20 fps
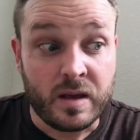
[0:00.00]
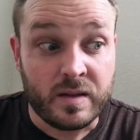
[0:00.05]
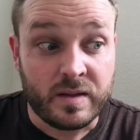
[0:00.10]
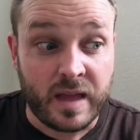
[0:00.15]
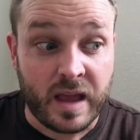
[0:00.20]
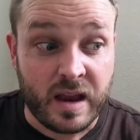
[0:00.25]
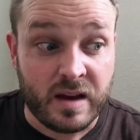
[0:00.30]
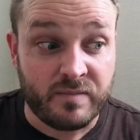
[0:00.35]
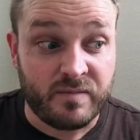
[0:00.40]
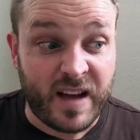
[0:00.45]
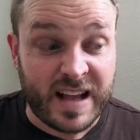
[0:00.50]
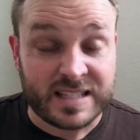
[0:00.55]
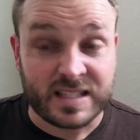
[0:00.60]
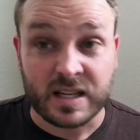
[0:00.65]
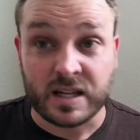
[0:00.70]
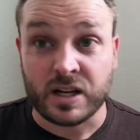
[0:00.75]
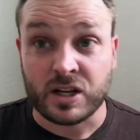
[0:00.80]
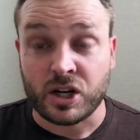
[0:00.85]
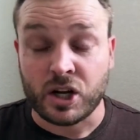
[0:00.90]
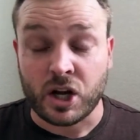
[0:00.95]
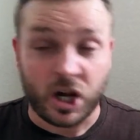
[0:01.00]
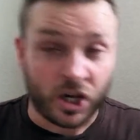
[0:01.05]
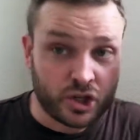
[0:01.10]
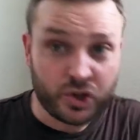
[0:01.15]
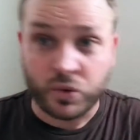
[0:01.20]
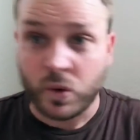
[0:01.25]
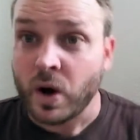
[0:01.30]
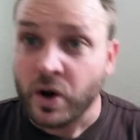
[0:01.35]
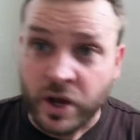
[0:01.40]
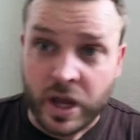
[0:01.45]
invested $1
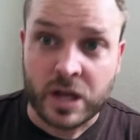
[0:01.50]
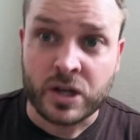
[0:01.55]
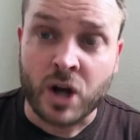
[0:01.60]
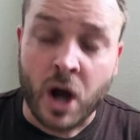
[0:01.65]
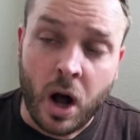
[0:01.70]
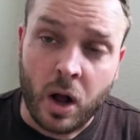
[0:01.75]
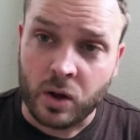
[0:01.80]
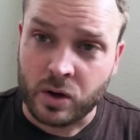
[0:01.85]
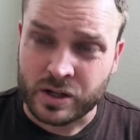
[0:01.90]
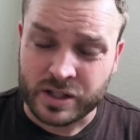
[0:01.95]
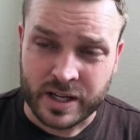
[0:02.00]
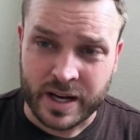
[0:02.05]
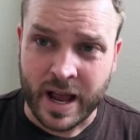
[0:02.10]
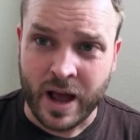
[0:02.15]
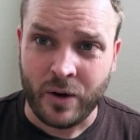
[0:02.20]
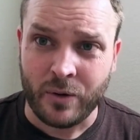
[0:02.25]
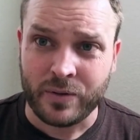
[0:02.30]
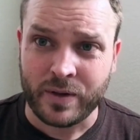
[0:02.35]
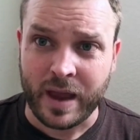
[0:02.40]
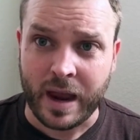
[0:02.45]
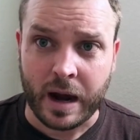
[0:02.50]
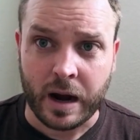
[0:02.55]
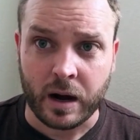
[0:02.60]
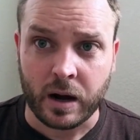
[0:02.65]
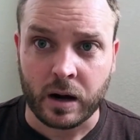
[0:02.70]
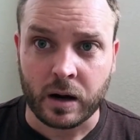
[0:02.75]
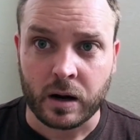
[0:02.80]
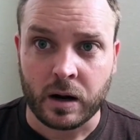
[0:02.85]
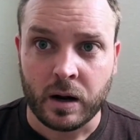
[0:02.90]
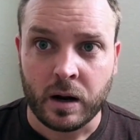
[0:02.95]
trillion in
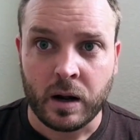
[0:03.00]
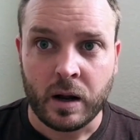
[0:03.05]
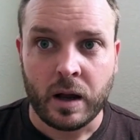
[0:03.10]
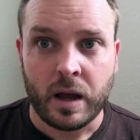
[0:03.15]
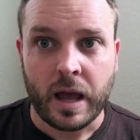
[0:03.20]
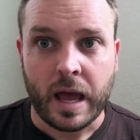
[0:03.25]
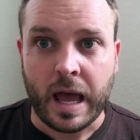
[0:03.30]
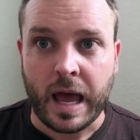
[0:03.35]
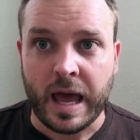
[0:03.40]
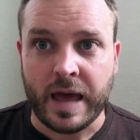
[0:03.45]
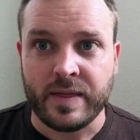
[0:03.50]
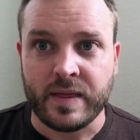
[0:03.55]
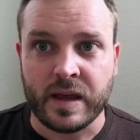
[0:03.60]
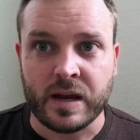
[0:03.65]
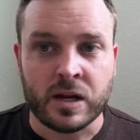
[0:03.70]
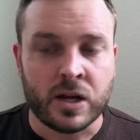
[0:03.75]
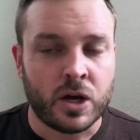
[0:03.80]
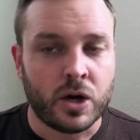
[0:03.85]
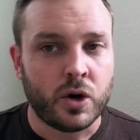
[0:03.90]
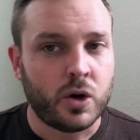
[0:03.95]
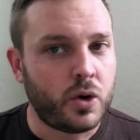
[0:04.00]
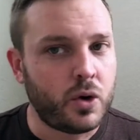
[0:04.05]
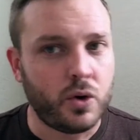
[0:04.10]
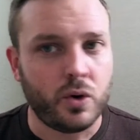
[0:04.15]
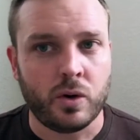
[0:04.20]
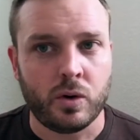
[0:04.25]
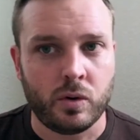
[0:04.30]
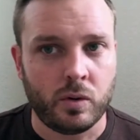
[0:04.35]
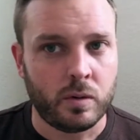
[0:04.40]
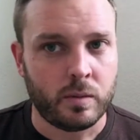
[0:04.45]
healthcare, and then
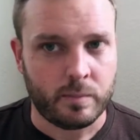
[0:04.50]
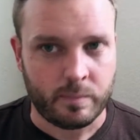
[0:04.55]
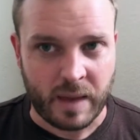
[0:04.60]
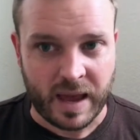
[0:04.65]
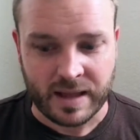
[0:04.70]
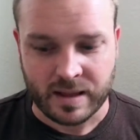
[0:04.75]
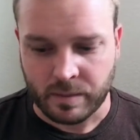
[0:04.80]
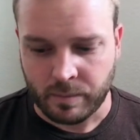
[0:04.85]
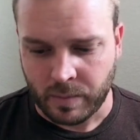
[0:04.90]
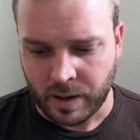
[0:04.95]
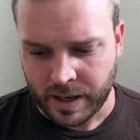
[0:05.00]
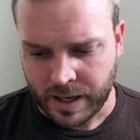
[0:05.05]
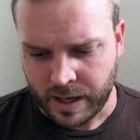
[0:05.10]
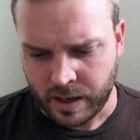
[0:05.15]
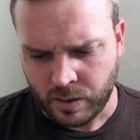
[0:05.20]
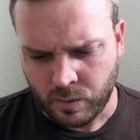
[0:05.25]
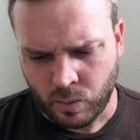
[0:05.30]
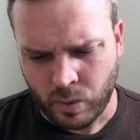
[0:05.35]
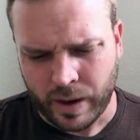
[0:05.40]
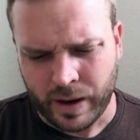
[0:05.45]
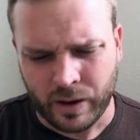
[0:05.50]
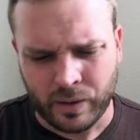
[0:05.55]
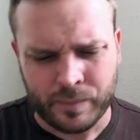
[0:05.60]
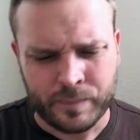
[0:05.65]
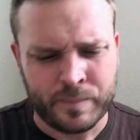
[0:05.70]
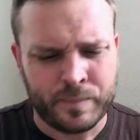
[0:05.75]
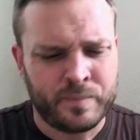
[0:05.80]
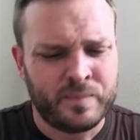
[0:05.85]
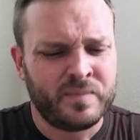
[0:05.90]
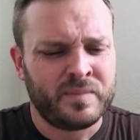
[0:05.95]
who made the money? Well,
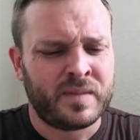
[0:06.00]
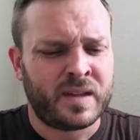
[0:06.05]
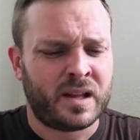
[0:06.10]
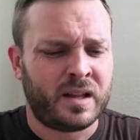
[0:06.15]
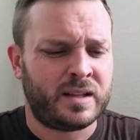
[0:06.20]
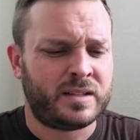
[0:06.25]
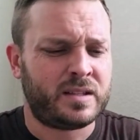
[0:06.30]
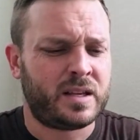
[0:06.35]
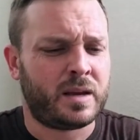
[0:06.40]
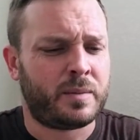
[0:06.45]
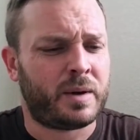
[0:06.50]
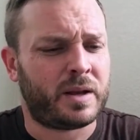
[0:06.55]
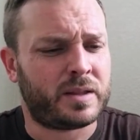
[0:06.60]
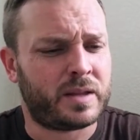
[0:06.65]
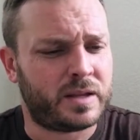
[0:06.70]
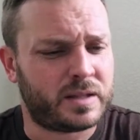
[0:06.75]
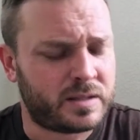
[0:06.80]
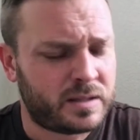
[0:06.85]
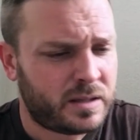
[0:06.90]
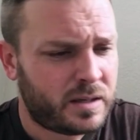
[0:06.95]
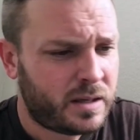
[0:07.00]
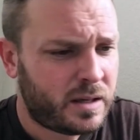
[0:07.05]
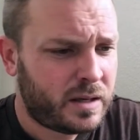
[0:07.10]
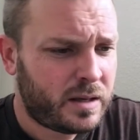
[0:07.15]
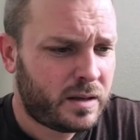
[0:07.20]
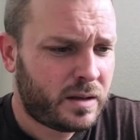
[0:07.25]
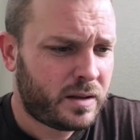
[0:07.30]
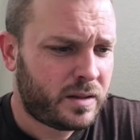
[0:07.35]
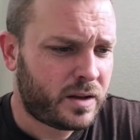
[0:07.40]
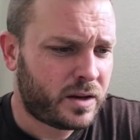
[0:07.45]
let's think about this.
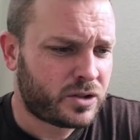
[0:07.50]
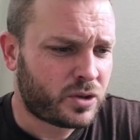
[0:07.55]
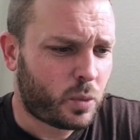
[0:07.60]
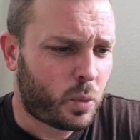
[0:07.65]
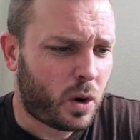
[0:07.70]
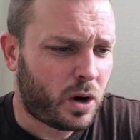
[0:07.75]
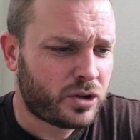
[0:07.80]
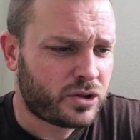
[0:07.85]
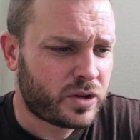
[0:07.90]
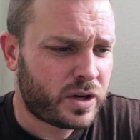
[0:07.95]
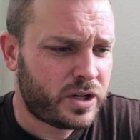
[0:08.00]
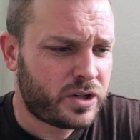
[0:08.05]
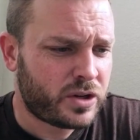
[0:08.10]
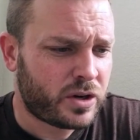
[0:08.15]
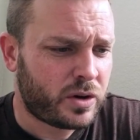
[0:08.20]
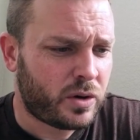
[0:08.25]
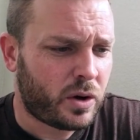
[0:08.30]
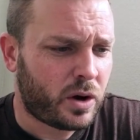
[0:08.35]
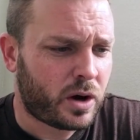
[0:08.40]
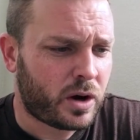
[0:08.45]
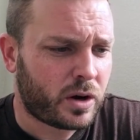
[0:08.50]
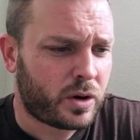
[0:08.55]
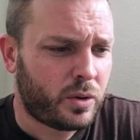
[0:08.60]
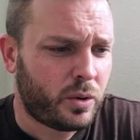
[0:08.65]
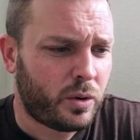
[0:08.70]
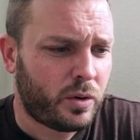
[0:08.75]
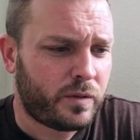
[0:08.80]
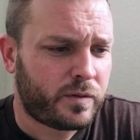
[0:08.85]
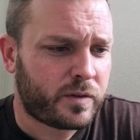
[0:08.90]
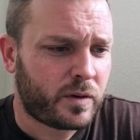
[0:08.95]
There's a Wall Street Journal
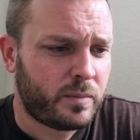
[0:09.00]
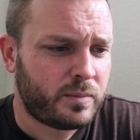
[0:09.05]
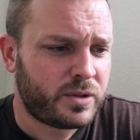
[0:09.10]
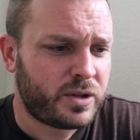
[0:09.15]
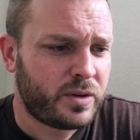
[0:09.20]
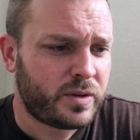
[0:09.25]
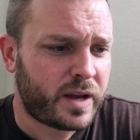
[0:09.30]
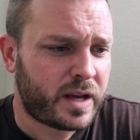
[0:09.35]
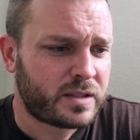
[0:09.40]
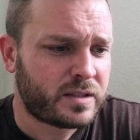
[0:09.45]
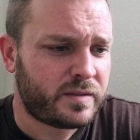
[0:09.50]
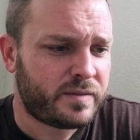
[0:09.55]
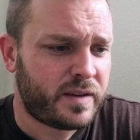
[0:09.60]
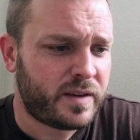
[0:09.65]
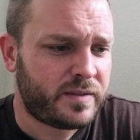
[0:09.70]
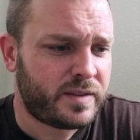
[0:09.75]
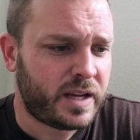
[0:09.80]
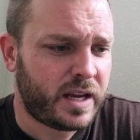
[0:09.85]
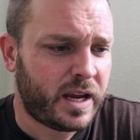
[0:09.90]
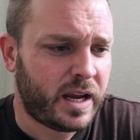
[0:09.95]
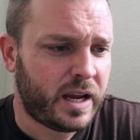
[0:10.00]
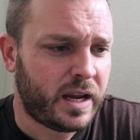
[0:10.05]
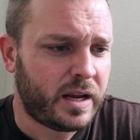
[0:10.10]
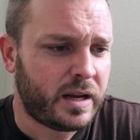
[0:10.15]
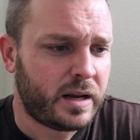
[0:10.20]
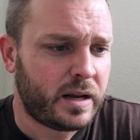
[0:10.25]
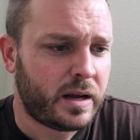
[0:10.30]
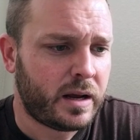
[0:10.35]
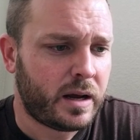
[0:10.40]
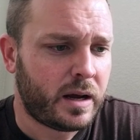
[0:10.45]
article from
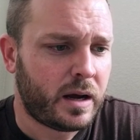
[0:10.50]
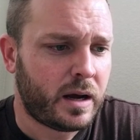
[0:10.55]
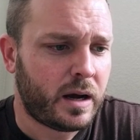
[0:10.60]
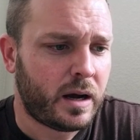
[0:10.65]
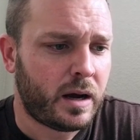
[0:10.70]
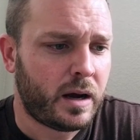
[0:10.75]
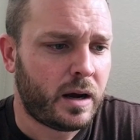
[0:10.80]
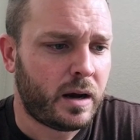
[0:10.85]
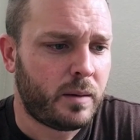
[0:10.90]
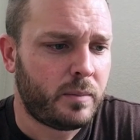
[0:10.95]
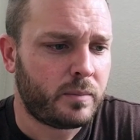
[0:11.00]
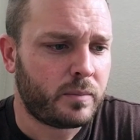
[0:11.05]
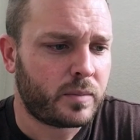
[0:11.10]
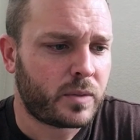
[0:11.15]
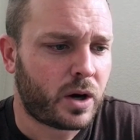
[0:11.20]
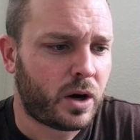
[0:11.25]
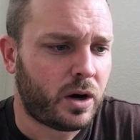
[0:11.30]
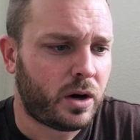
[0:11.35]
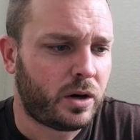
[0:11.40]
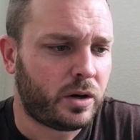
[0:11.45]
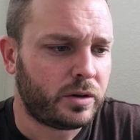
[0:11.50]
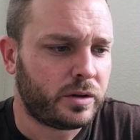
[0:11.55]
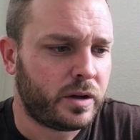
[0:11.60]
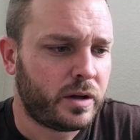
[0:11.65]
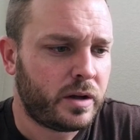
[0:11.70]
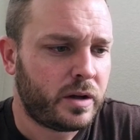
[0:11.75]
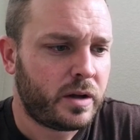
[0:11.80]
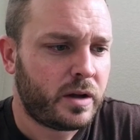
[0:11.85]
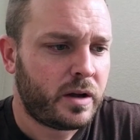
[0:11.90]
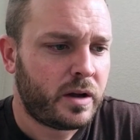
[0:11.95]
2015 called
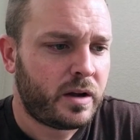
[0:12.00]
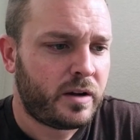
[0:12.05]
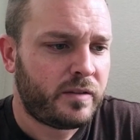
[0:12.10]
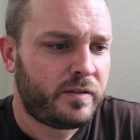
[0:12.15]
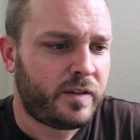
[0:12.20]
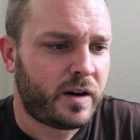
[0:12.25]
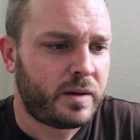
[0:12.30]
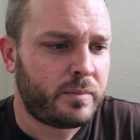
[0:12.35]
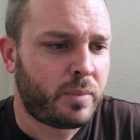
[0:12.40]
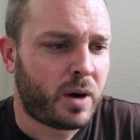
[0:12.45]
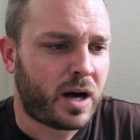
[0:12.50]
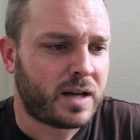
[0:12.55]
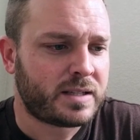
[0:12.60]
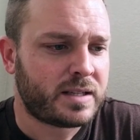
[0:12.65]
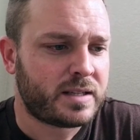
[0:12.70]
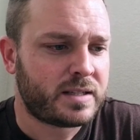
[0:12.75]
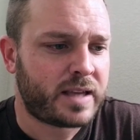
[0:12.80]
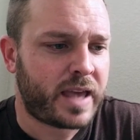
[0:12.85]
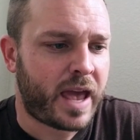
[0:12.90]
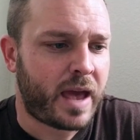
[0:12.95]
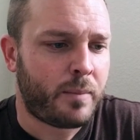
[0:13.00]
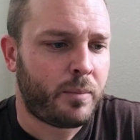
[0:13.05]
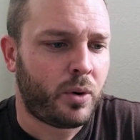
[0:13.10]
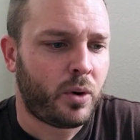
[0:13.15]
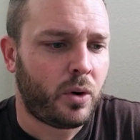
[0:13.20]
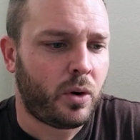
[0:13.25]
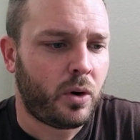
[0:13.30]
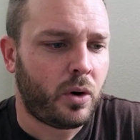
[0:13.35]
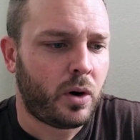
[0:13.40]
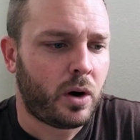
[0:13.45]
"Fund Bosses
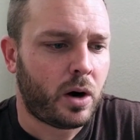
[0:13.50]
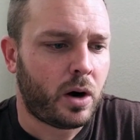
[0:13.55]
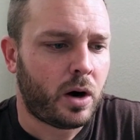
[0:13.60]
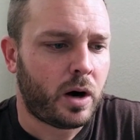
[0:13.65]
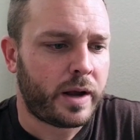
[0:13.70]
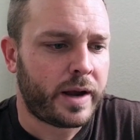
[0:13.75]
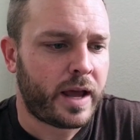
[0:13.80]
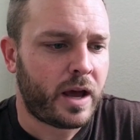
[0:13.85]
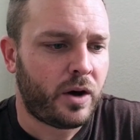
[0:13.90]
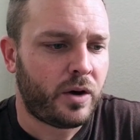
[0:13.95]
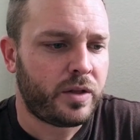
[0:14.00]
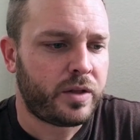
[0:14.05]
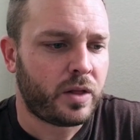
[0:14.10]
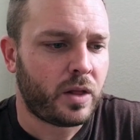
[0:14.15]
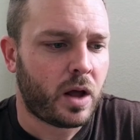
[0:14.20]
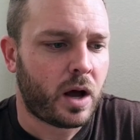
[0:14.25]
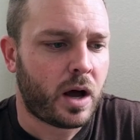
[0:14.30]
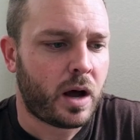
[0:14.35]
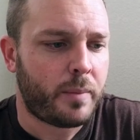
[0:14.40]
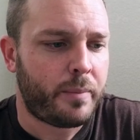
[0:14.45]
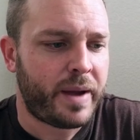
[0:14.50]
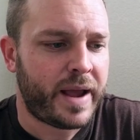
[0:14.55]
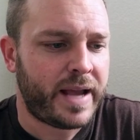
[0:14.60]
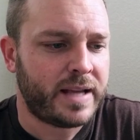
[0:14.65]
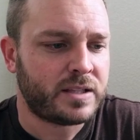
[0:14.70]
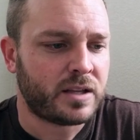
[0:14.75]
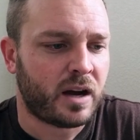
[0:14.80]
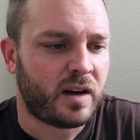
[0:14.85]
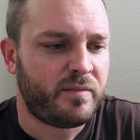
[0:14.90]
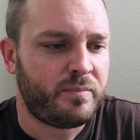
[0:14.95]
Gamble on Health Law
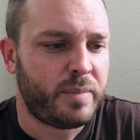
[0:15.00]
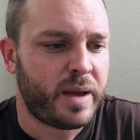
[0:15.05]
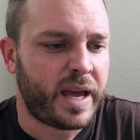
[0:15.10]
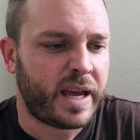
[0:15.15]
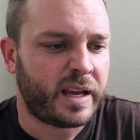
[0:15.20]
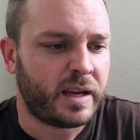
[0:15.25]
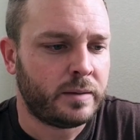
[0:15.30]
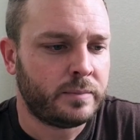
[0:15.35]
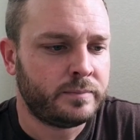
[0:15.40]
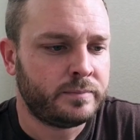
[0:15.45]
Pays Off Big,"